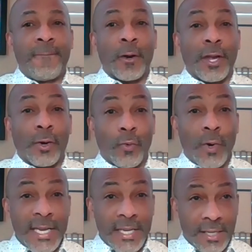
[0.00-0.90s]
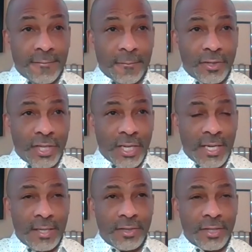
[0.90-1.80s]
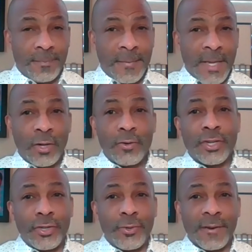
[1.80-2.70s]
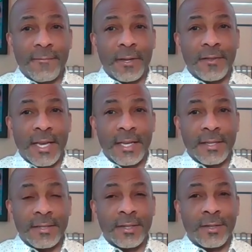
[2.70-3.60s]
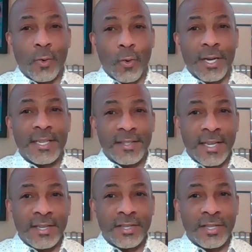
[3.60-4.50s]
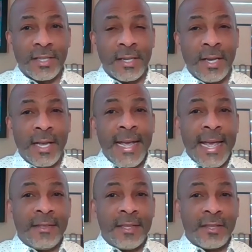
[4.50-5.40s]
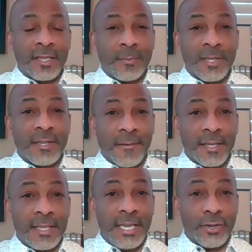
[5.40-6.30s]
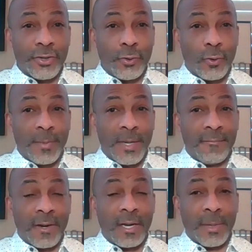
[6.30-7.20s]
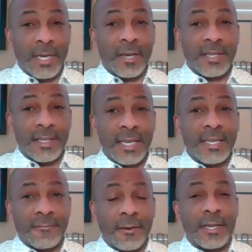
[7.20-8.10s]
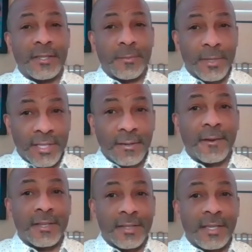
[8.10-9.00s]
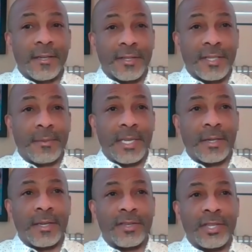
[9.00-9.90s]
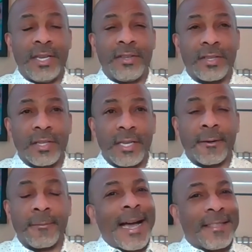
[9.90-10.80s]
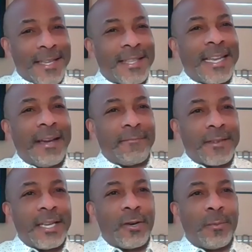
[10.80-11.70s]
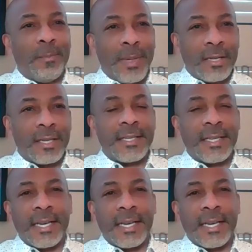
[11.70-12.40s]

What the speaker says: for their readiness for change. And those are two different things, the organization and then the specific leaders who will be involved, because it takes very specific skills to be a good change leader. I think they have to help build